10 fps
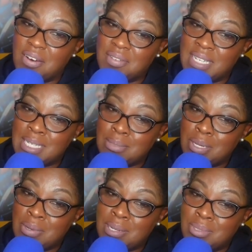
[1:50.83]
Hopefully, this will
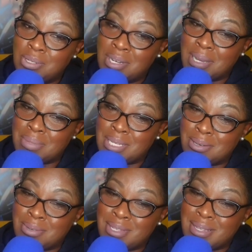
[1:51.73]
be one of them short
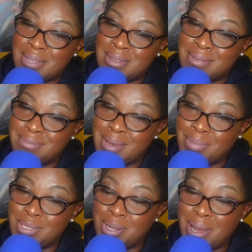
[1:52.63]
episodes. I've
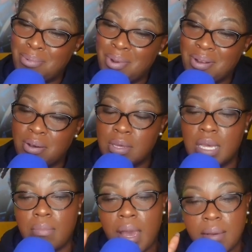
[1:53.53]
been trying to work on
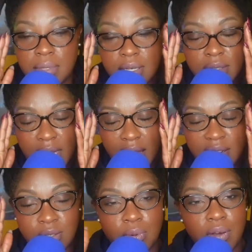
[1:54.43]
getting my episodes
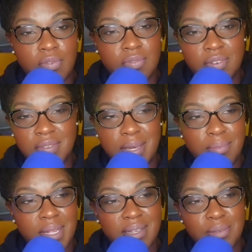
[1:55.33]
down to 12,
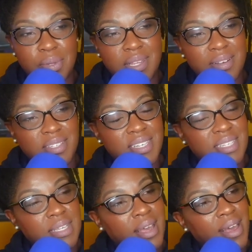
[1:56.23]
15 minutes, but they're
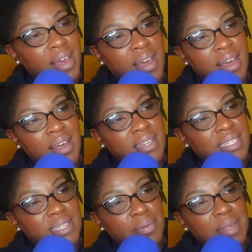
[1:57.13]
just
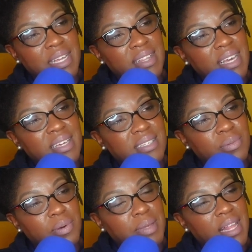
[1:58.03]
so many things
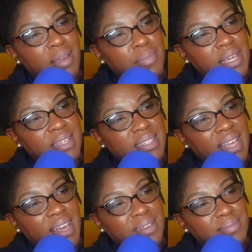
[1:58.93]
a woman like me can
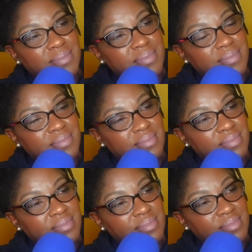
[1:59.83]
say. Hmm.
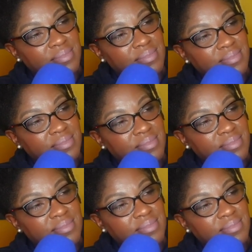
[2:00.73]

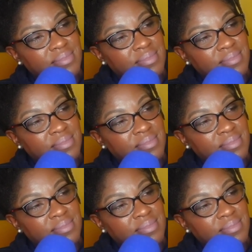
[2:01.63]
Mm.